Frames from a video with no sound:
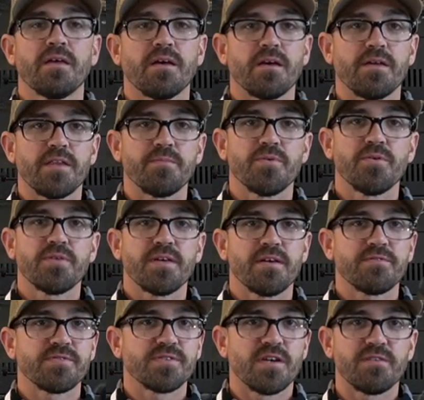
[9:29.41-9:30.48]
They both
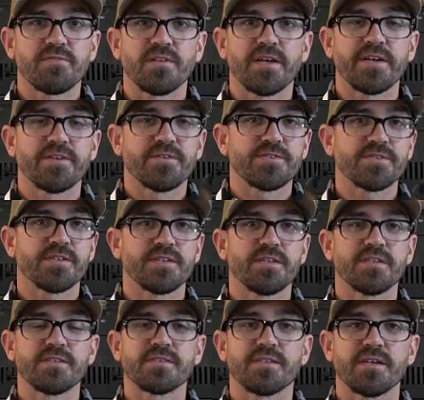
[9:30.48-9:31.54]
have soft liners on the
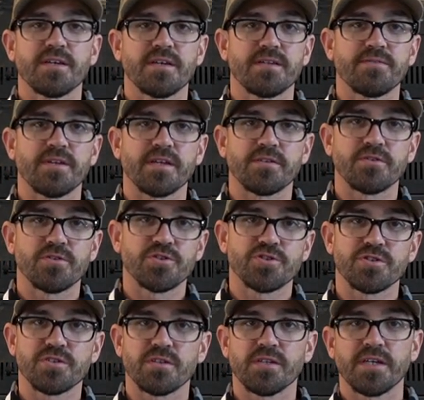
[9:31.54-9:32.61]
inside and
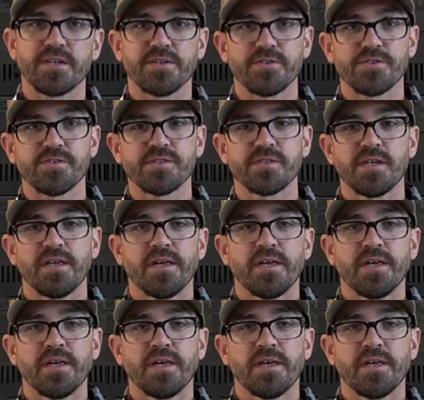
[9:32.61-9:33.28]
cushioned liners.